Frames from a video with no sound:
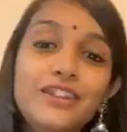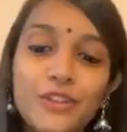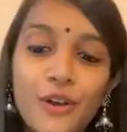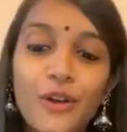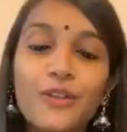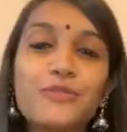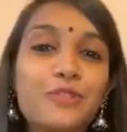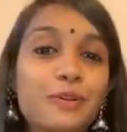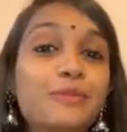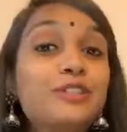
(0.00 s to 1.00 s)

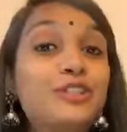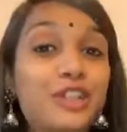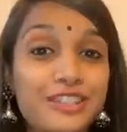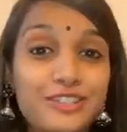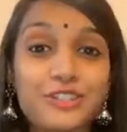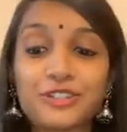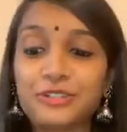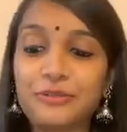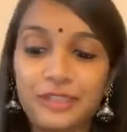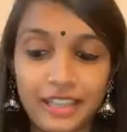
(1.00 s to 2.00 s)
non-verbal
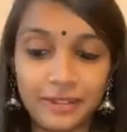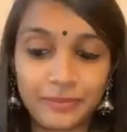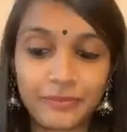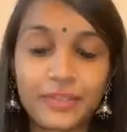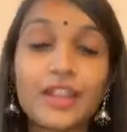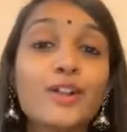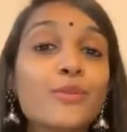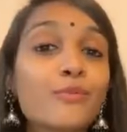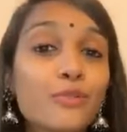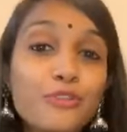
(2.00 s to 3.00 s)
gestural way.
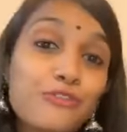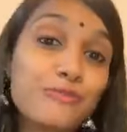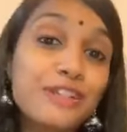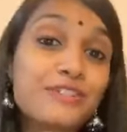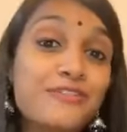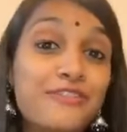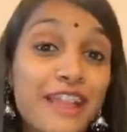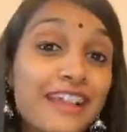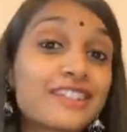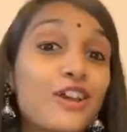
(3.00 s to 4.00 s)
Movement
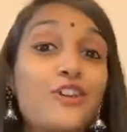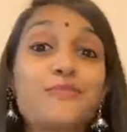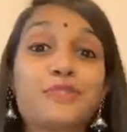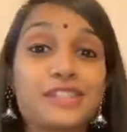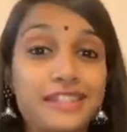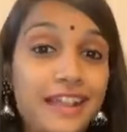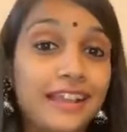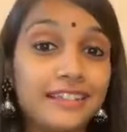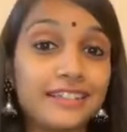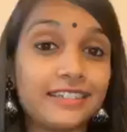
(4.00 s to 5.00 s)
reflects on
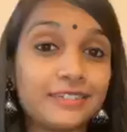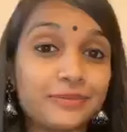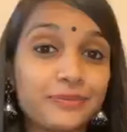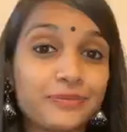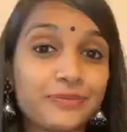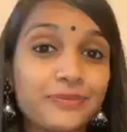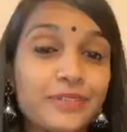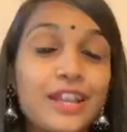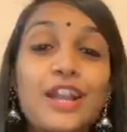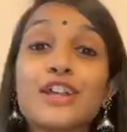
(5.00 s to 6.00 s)
personality.
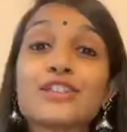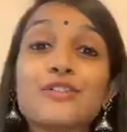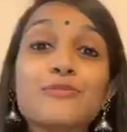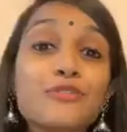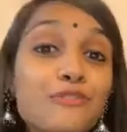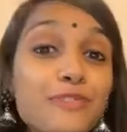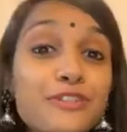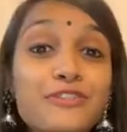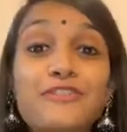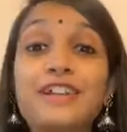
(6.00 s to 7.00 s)
So movement
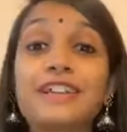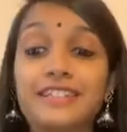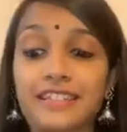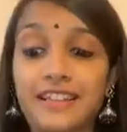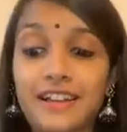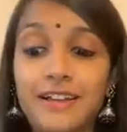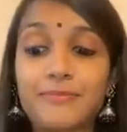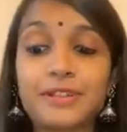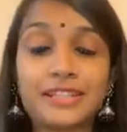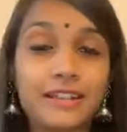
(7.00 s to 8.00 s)
reflects
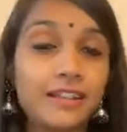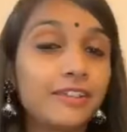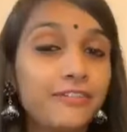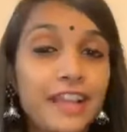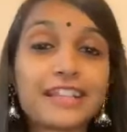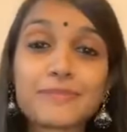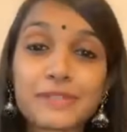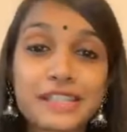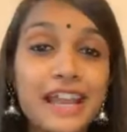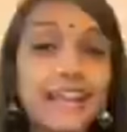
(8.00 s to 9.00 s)

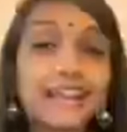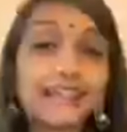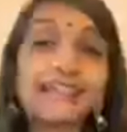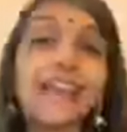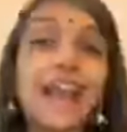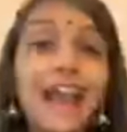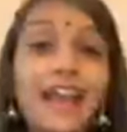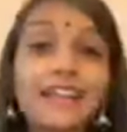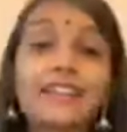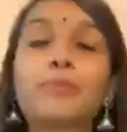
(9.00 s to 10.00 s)
personality,
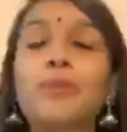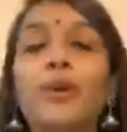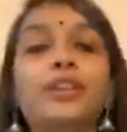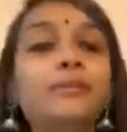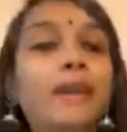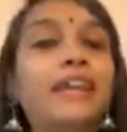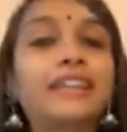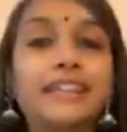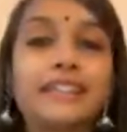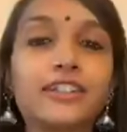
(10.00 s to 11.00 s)
and the
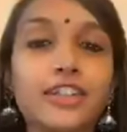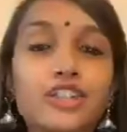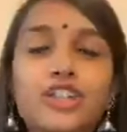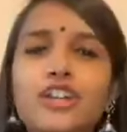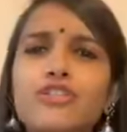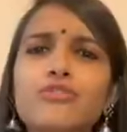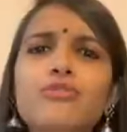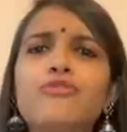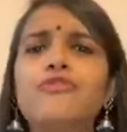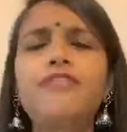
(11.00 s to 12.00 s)
body-mind integration are
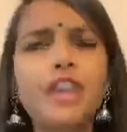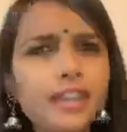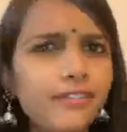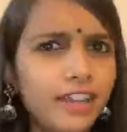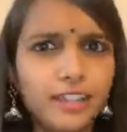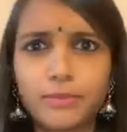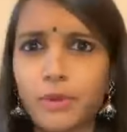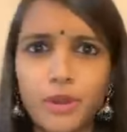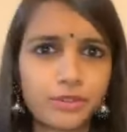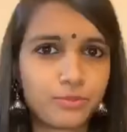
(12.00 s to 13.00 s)
two very, very
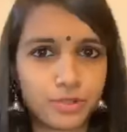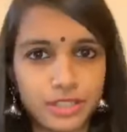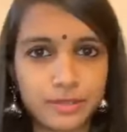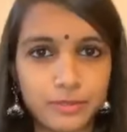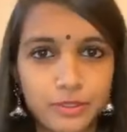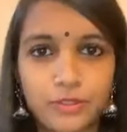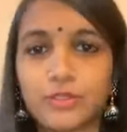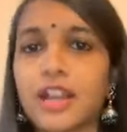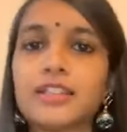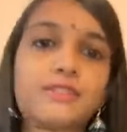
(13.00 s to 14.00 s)
important principles to
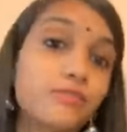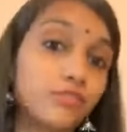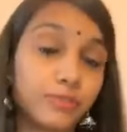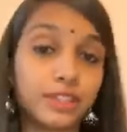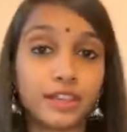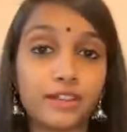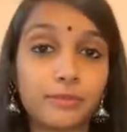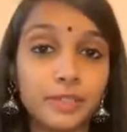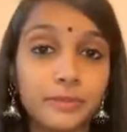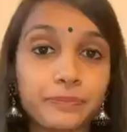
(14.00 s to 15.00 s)
dance movement
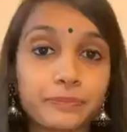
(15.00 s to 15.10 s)
therapy.